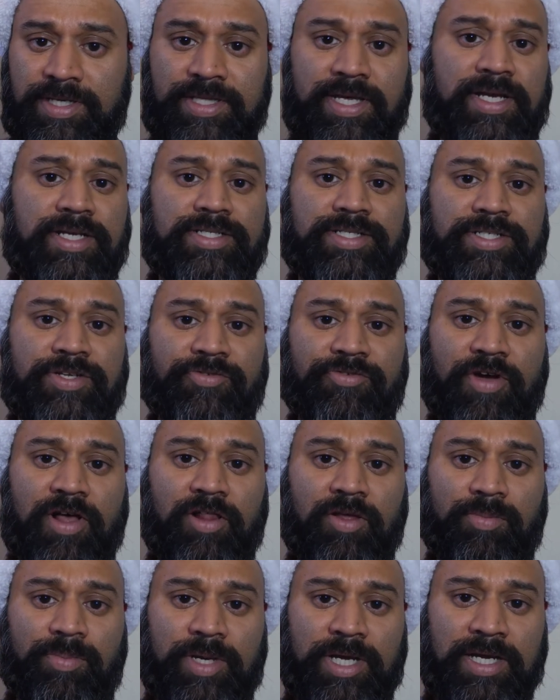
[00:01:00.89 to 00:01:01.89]
that is
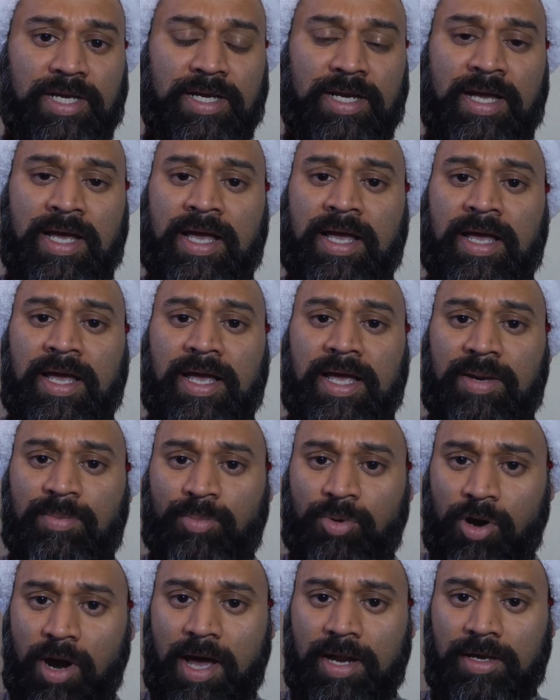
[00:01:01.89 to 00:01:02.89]
developing a
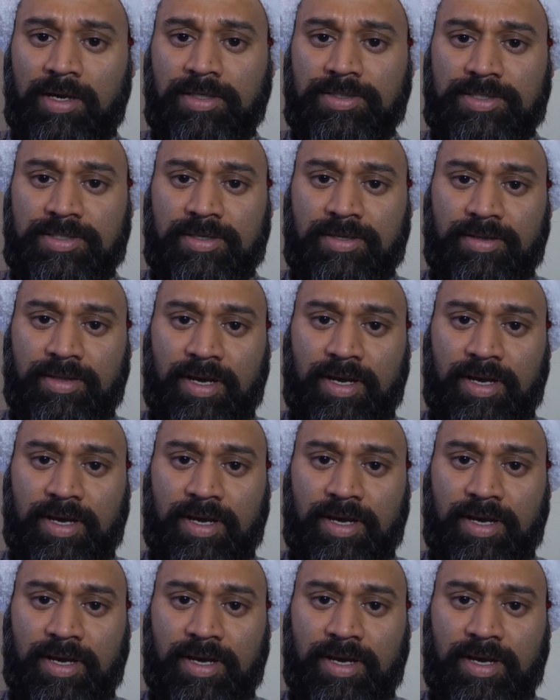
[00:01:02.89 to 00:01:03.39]
product